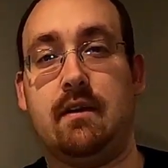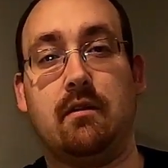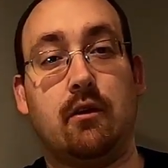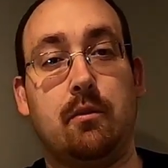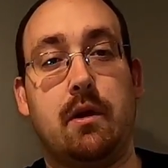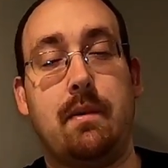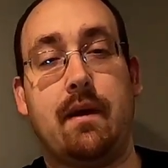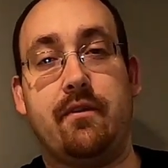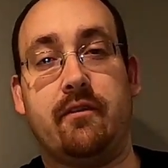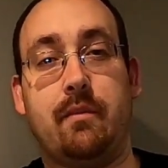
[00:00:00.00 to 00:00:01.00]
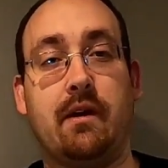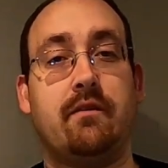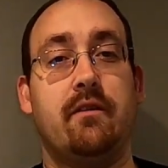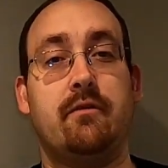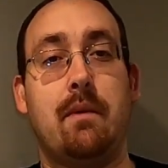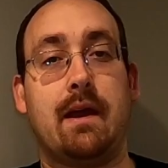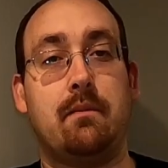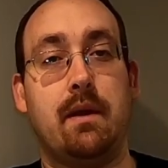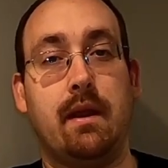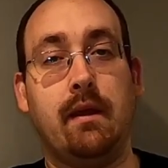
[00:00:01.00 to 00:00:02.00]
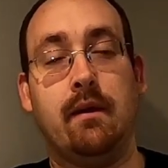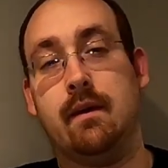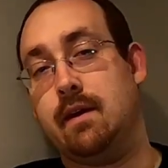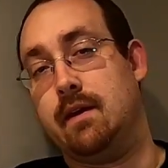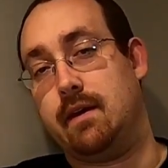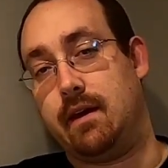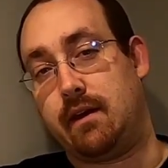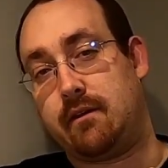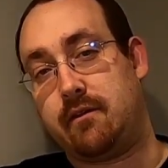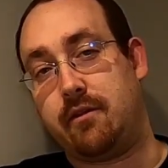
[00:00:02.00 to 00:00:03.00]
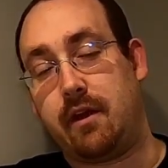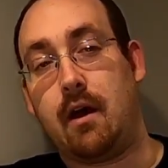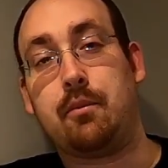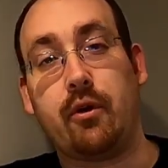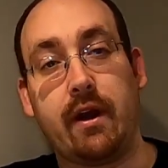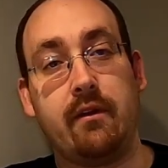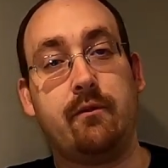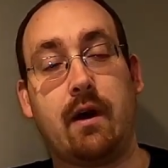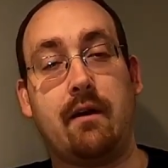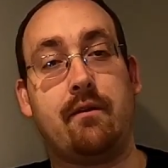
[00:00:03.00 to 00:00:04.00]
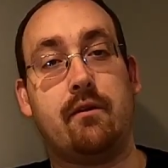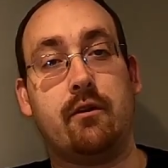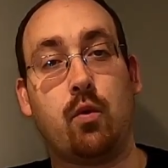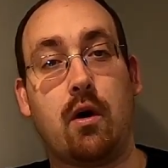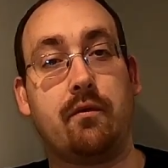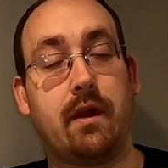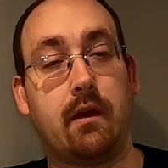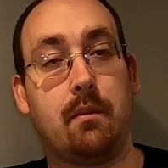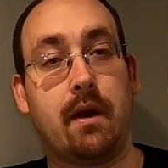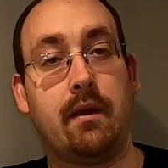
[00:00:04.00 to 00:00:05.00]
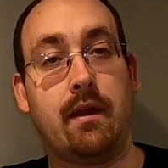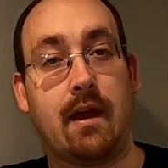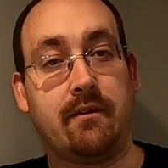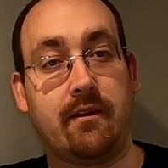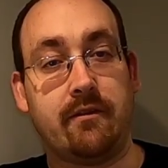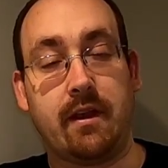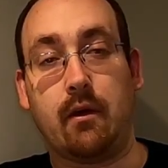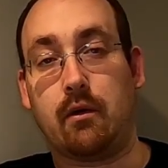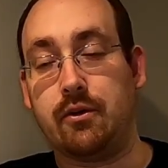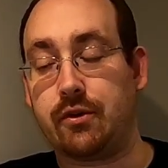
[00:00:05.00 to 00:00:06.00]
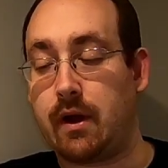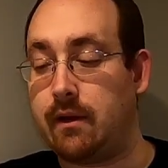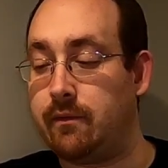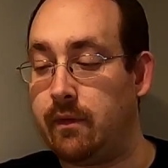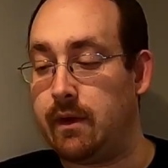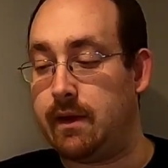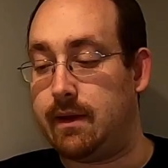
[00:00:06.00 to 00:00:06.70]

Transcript: A little bit about the specs of this Mac Mini. It's the upgraded 512 gigabyte SSD hard drive.